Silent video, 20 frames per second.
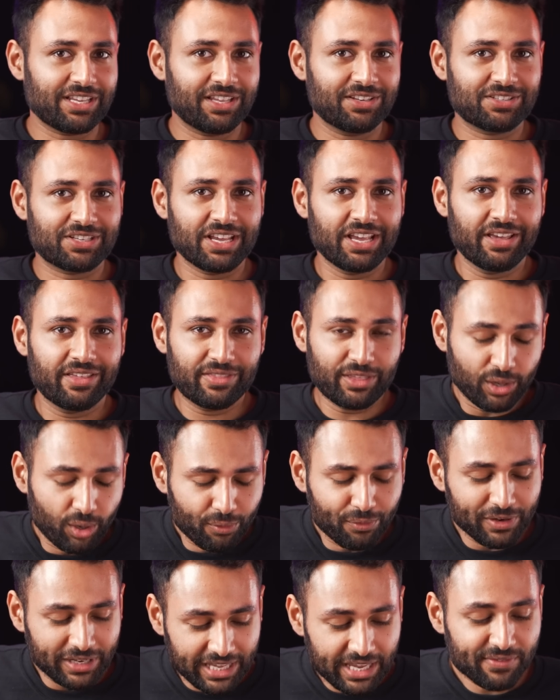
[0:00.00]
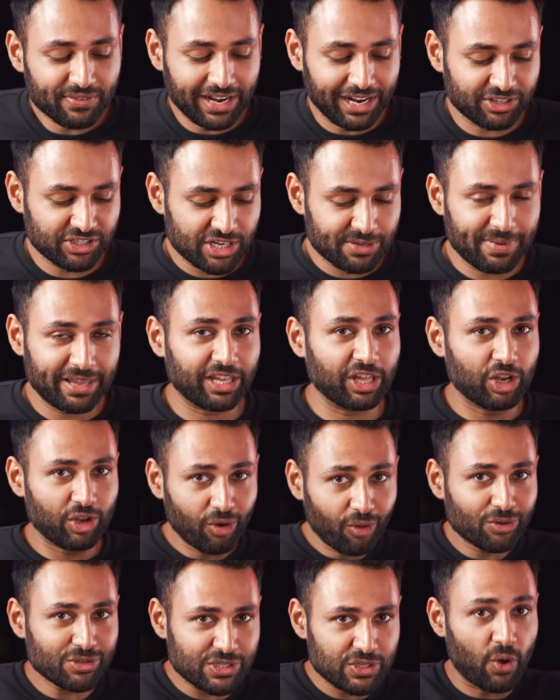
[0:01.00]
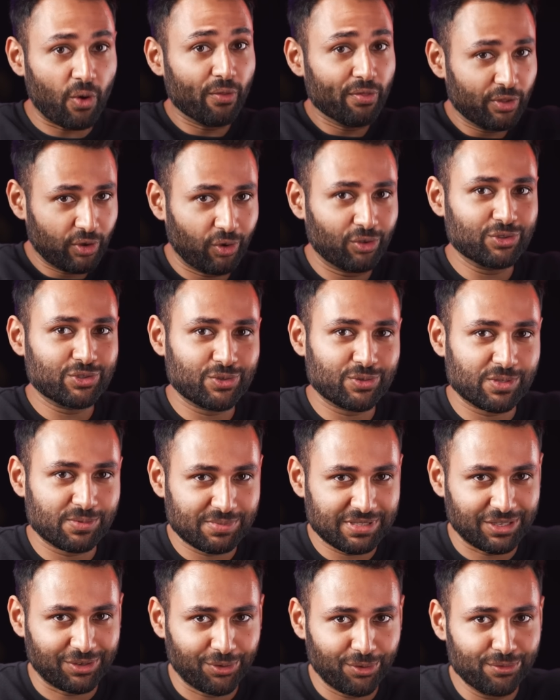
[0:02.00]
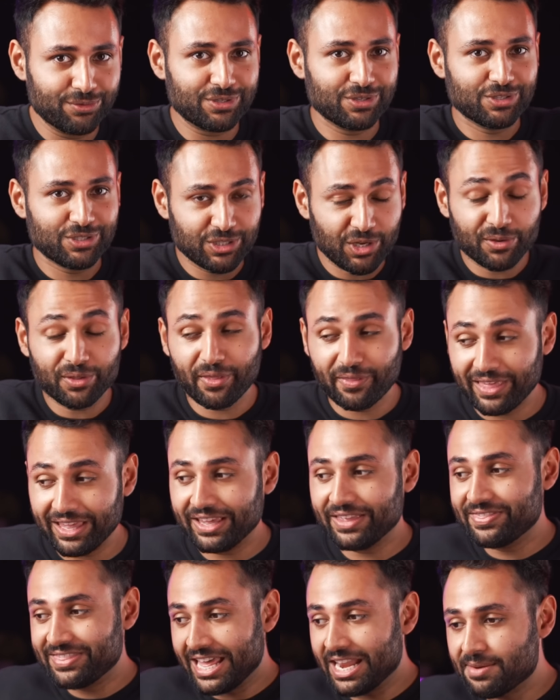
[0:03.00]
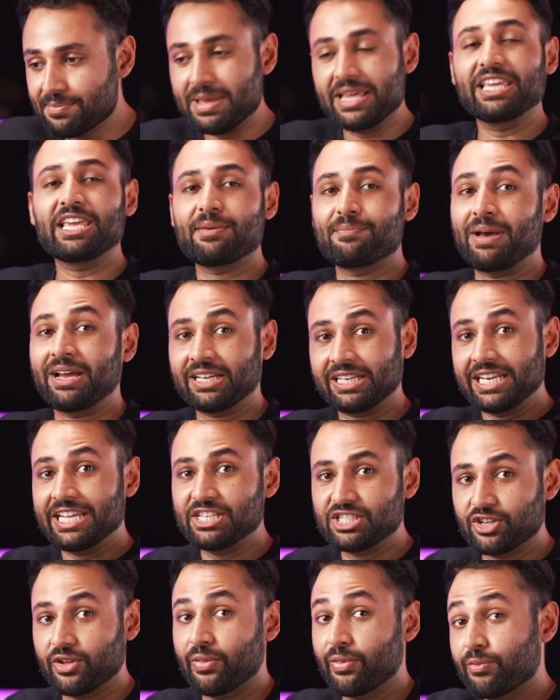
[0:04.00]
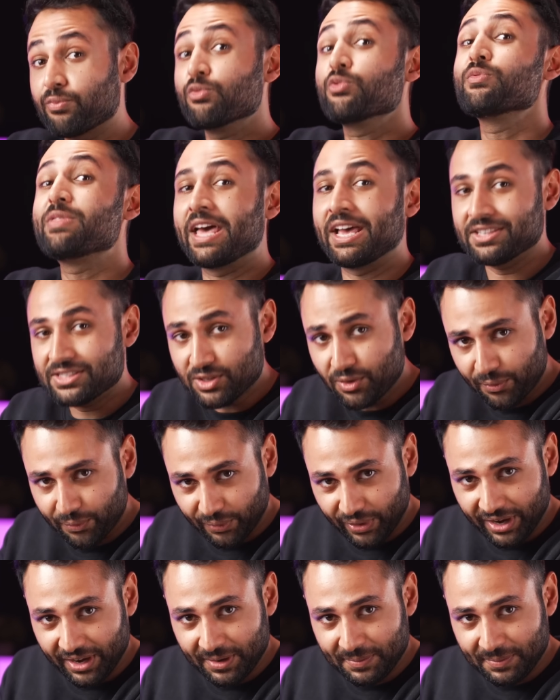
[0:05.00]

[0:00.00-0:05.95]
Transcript: and they'll often even actually make a loss on the consoles themselves so that they can then make it back later through their software.